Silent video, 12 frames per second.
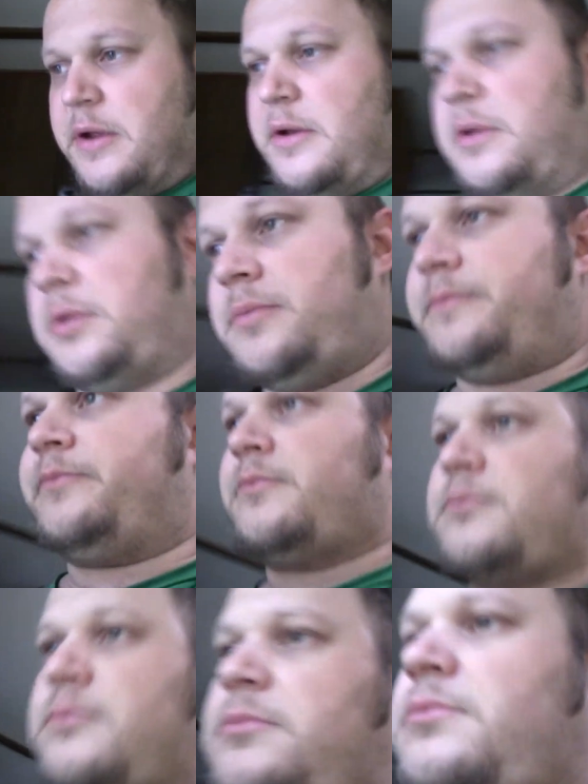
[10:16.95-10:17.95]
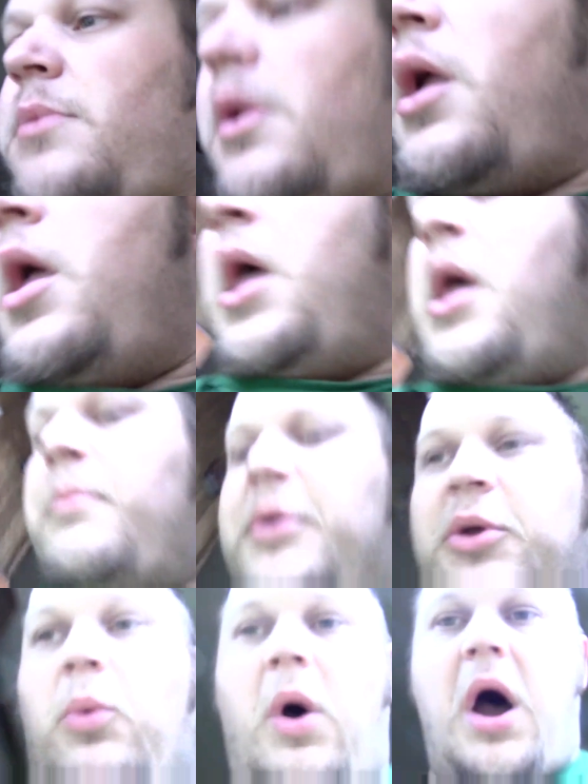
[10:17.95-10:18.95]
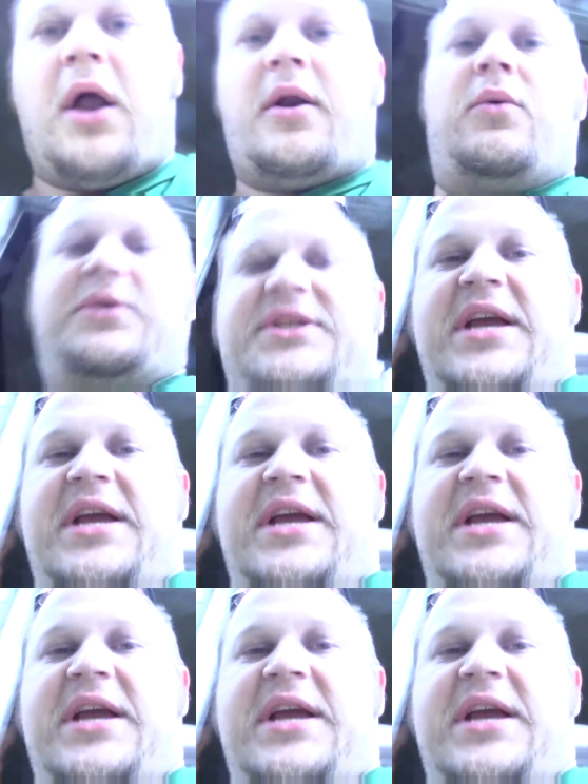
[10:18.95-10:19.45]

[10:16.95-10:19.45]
it. But the water was